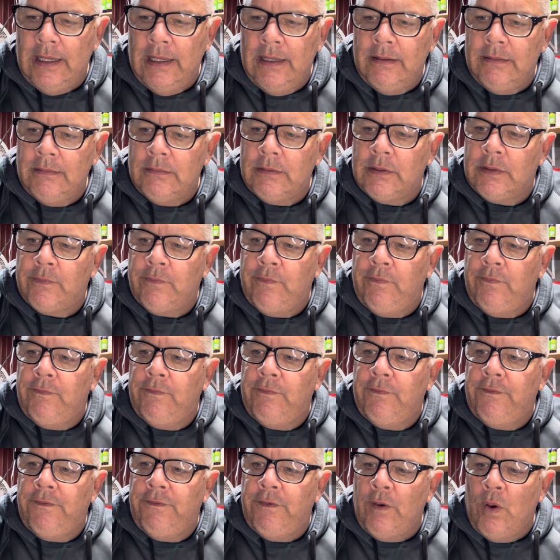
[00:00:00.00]
It's
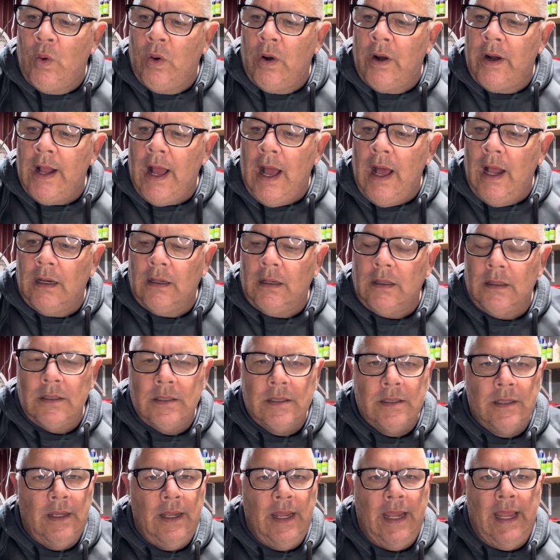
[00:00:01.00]

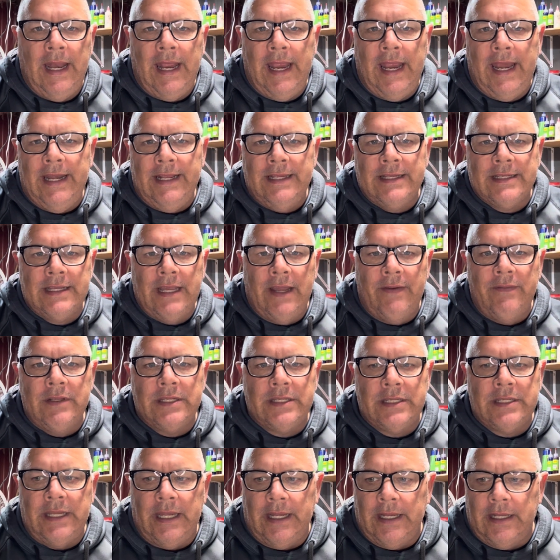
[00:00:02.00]

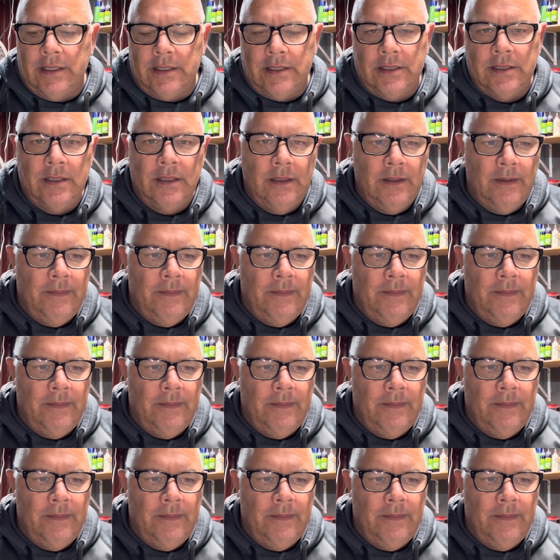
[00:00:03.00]
$4.87.